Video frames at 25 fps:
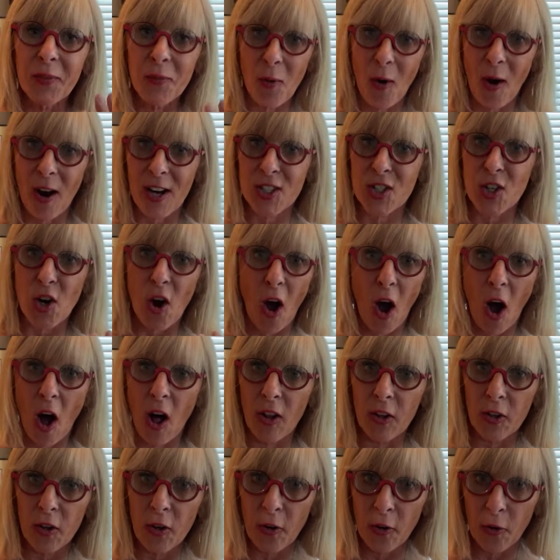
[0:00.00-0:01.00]
wash
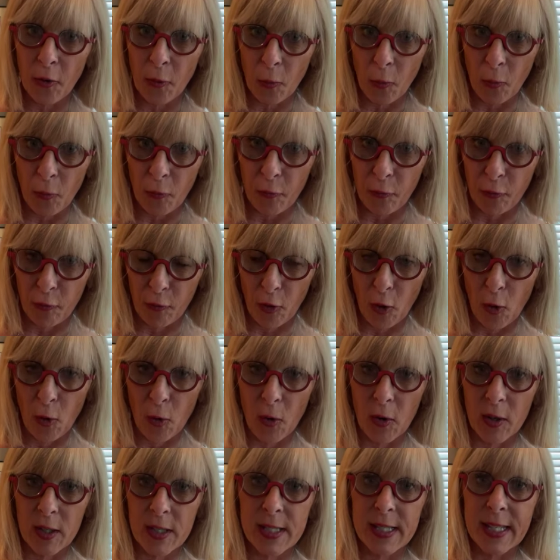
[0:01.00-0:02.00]
all your
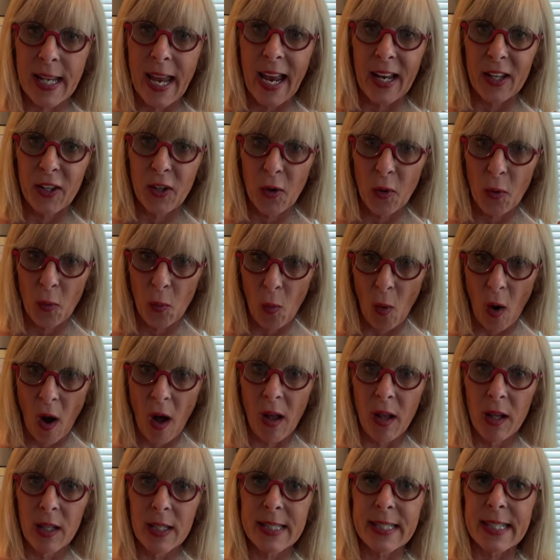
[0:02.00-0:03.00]
floors and your
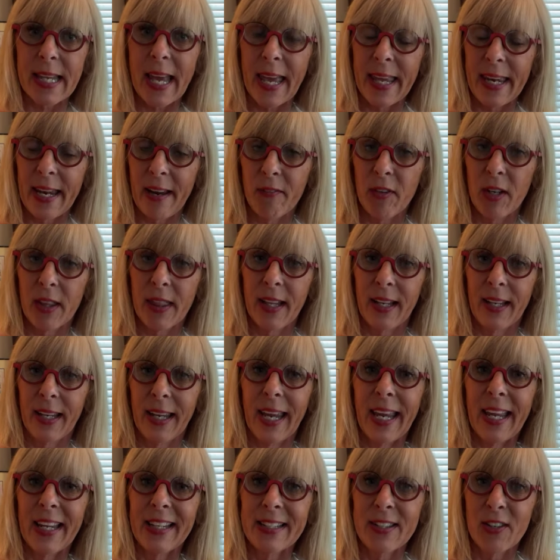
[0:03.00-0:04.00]
walls and everything
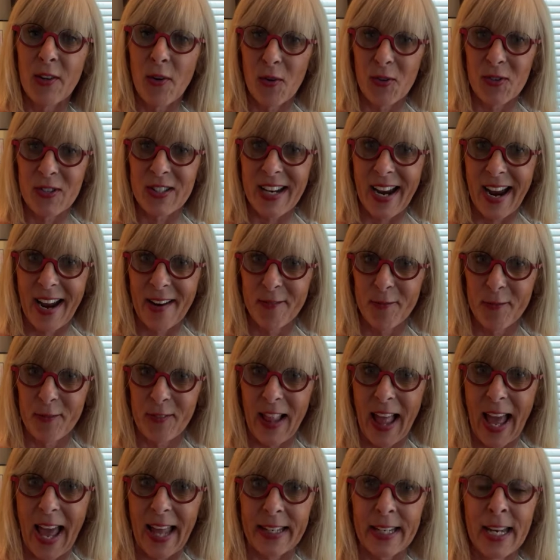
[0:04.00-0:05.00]
in no time
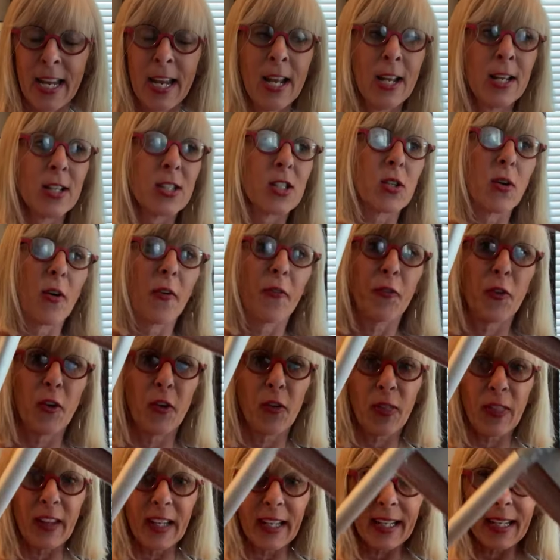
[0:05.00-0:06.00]
flat. So if you're
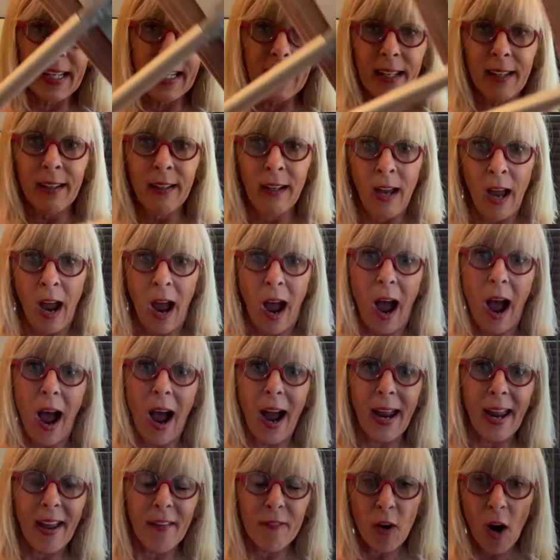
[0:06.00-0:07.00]
thinking,
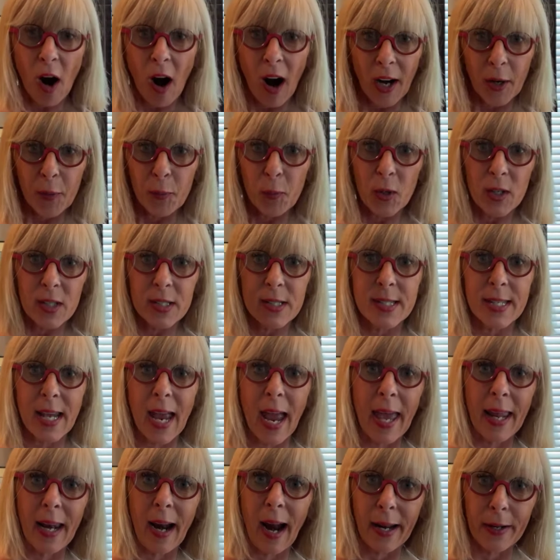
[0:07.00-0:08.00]
I have hardwoods
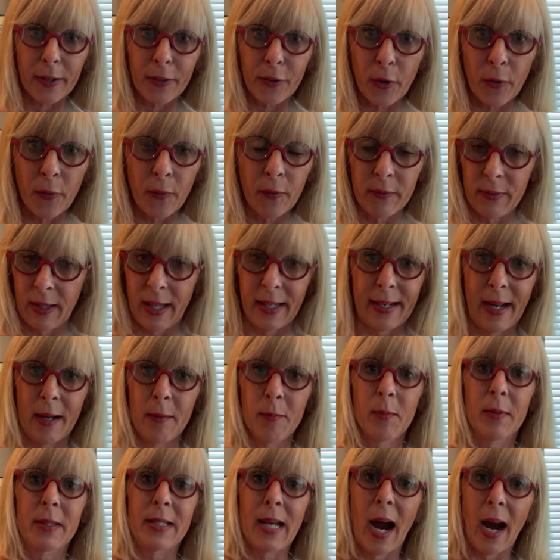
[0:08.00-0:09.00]
and I don't know, like
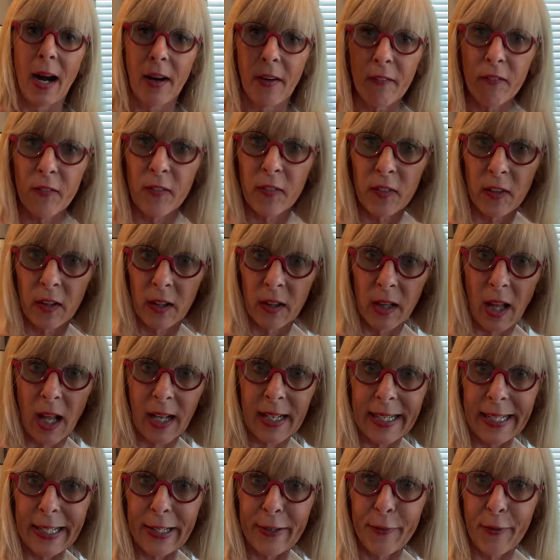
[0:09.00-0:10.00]
I'm tired of
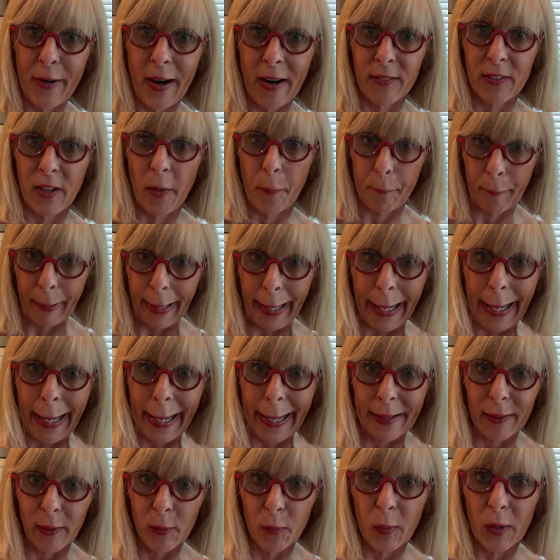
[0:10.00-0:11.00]
lugging around a
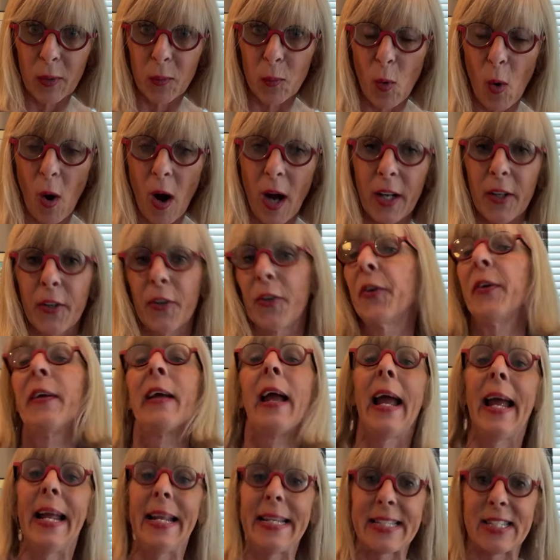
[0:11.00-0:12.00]
pail with water
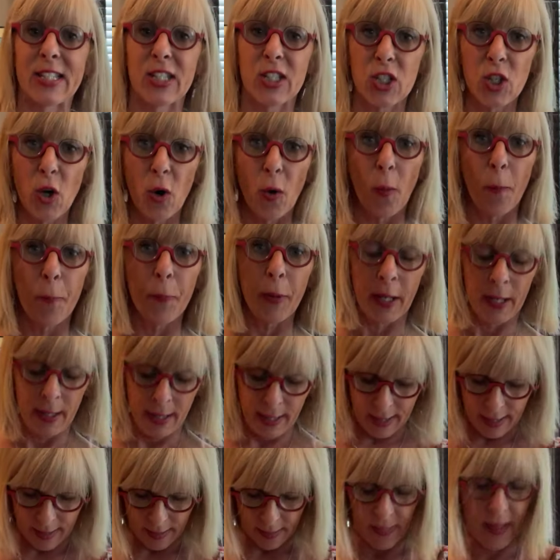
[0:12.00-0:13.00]
and soap,
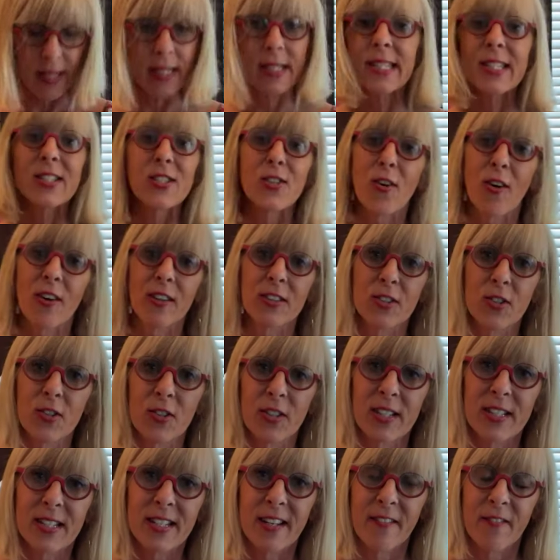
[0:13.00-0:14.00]
this is your
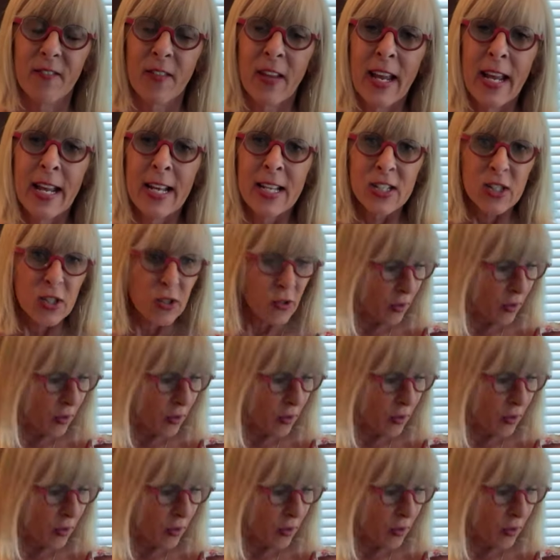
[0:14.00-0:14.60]
alternative. So